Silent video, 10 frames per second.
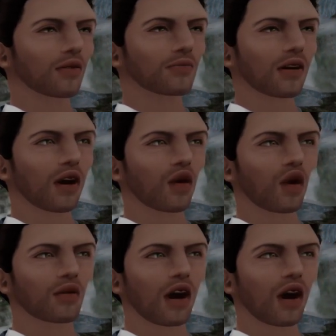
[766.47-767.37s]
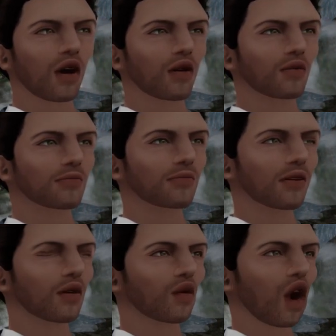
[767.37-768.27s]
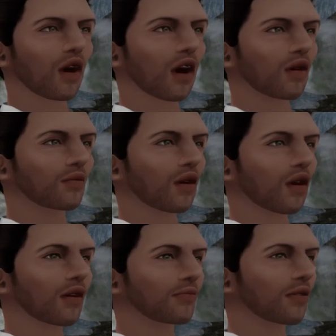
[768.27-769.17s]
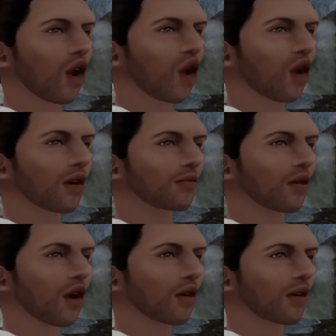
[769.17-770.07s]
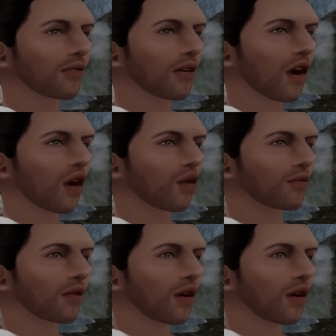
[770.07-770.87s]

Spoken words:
So that makes me think back and say, yeah, what I said doesn't make sense.